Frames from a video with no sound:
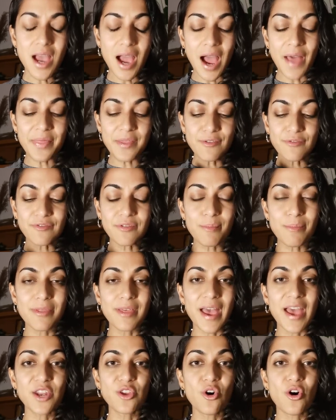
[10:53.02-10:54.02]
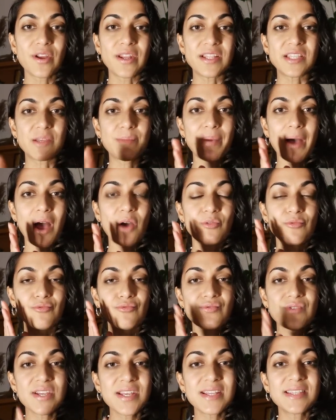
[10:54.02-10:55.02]
And then from then on, it's about
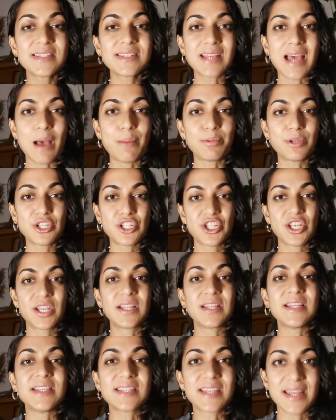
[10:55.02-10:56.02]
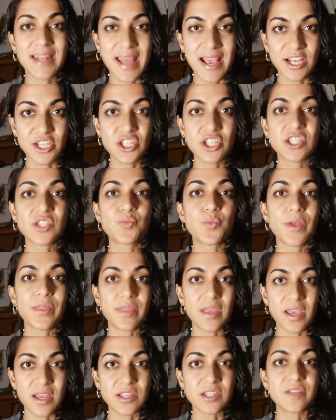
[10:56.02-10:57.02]
reestablishing these connections with
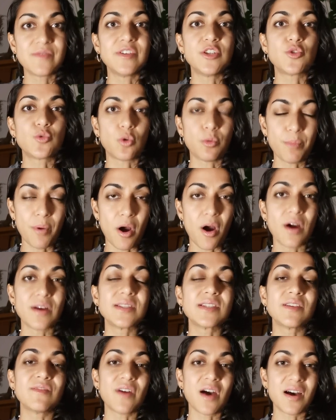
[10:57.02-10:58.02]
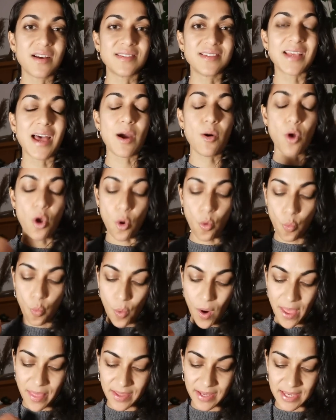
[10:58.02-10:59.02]
the individual parts of us where the